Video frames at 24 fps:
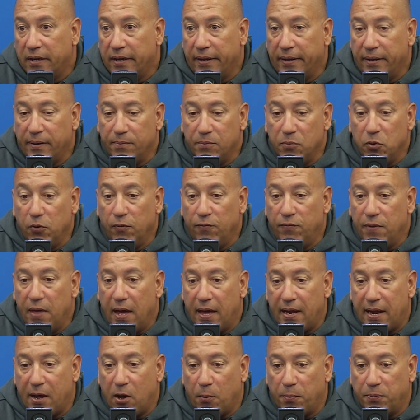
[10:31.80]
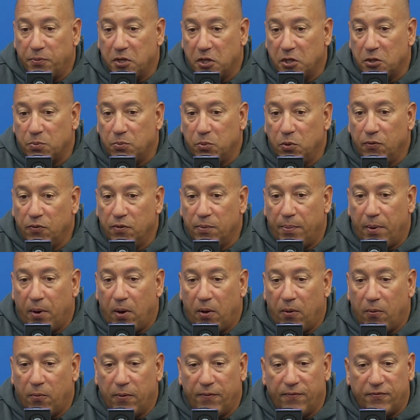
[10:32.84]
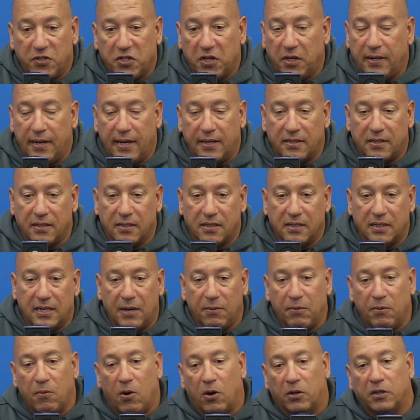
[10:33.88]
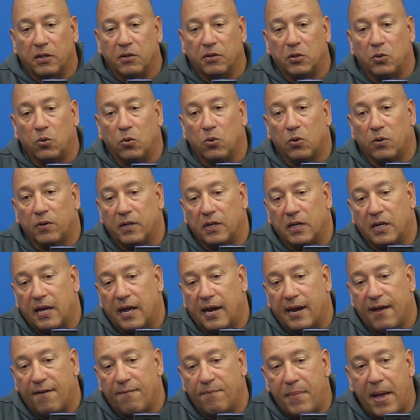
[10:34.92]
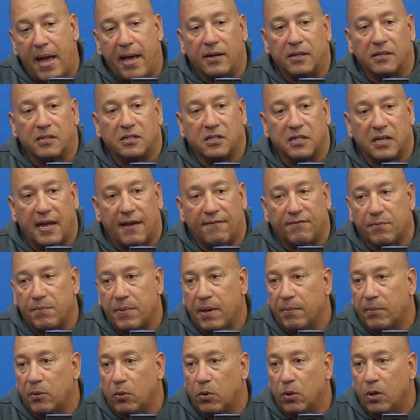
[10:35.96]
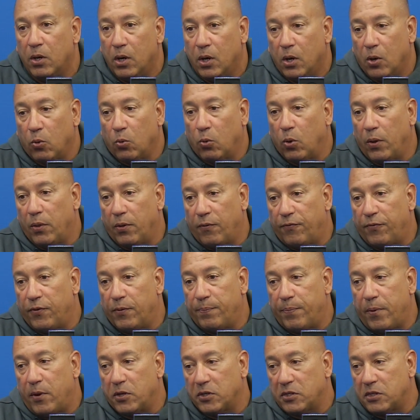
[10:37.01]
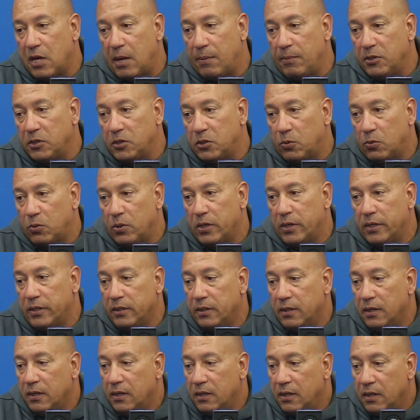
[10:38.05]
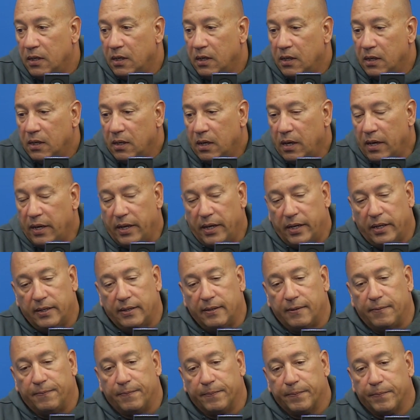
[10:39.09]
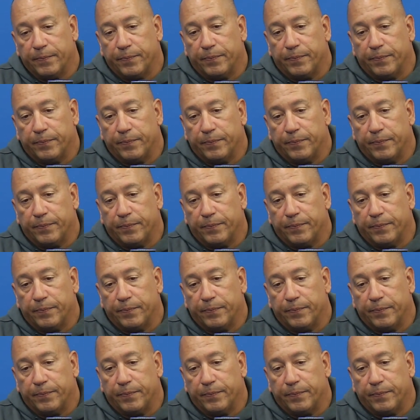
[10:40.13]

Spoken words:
and move. That helps us move the ball. We've said that since the day we walked in the door, that you got to have balance and you have to be able to run the football, establish the run. And,